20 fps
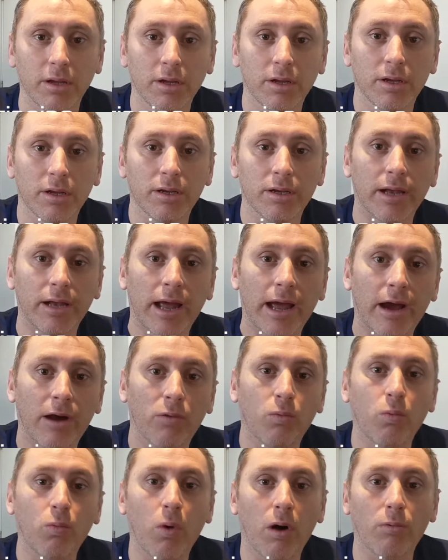Now,
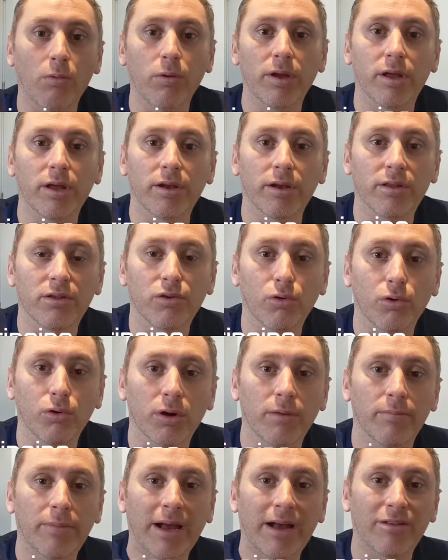what we're going to talk
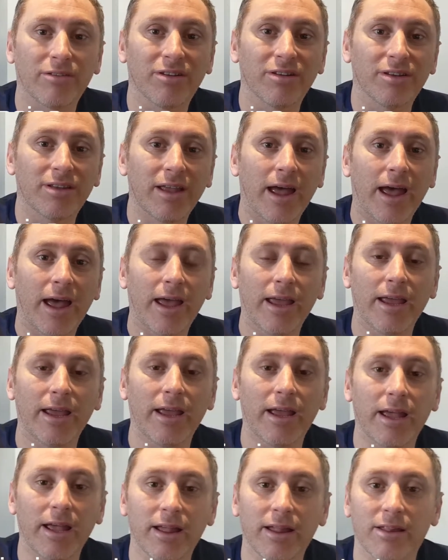about today
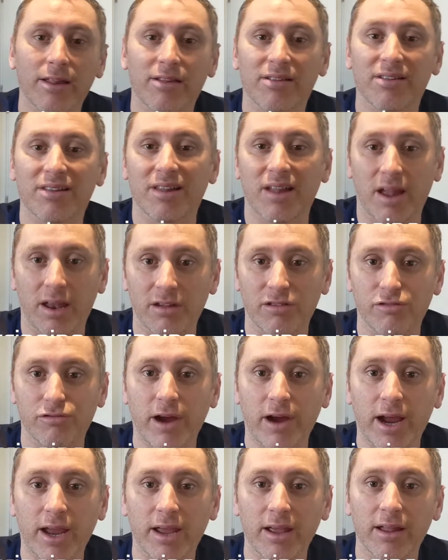is tennis
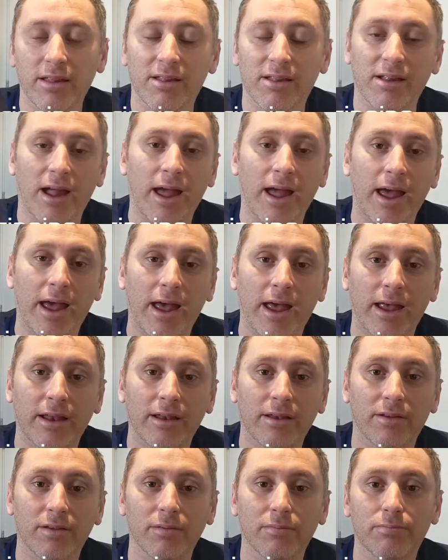rackets and
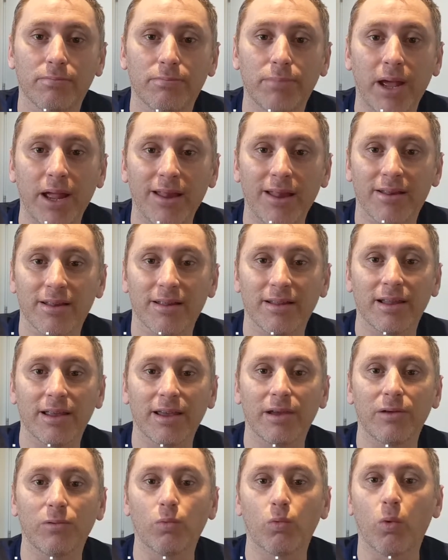
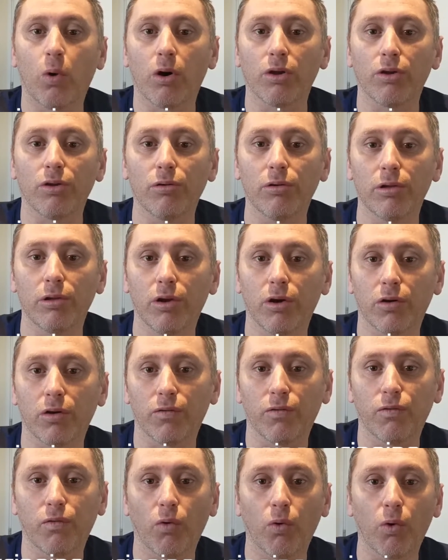basically what you look
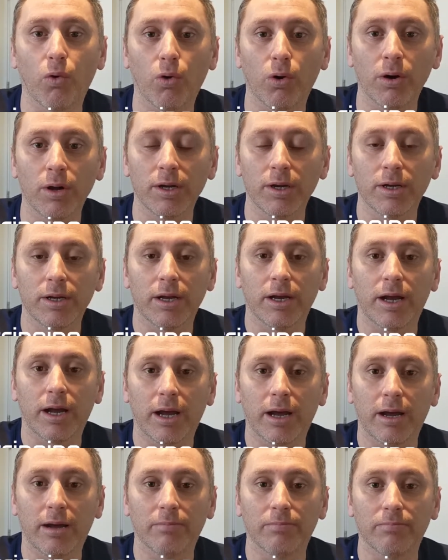for.
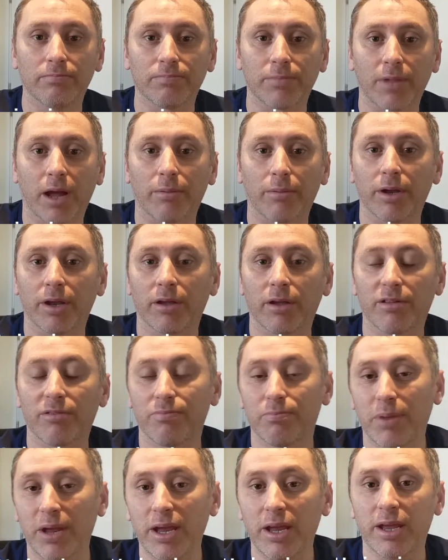I'm going to
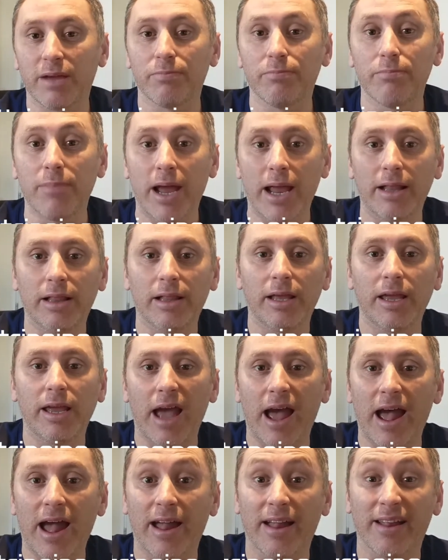speak mainly
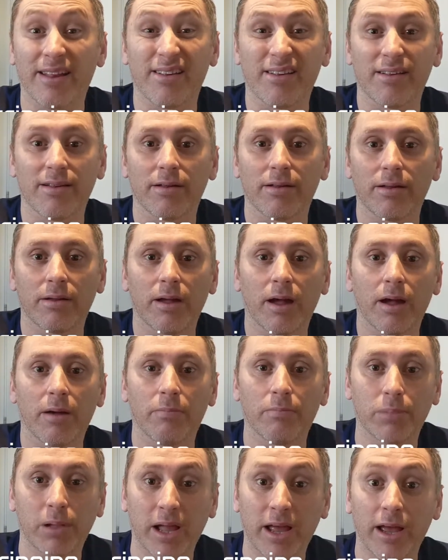as a
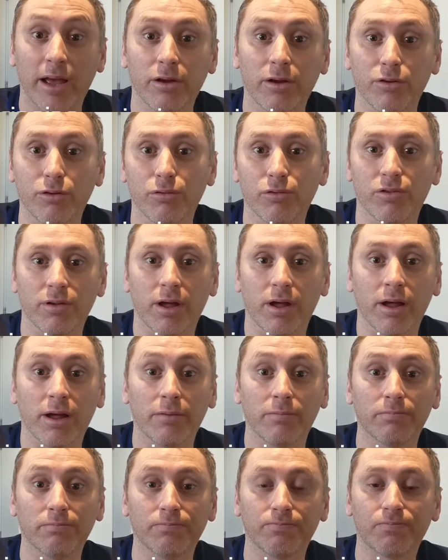player who's
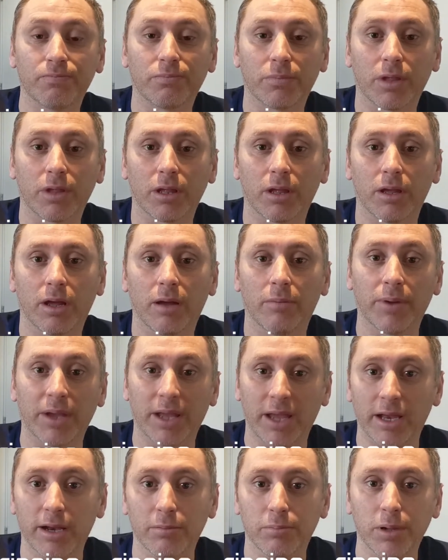a
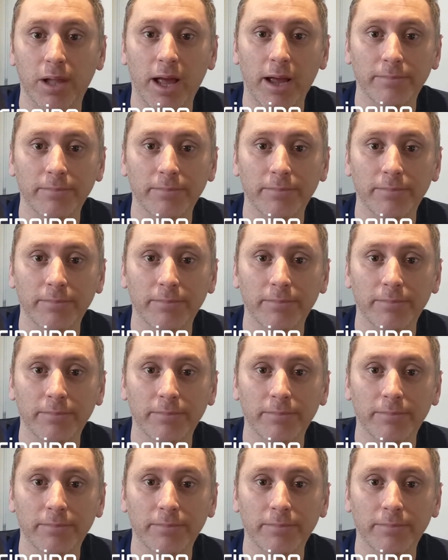beginner player.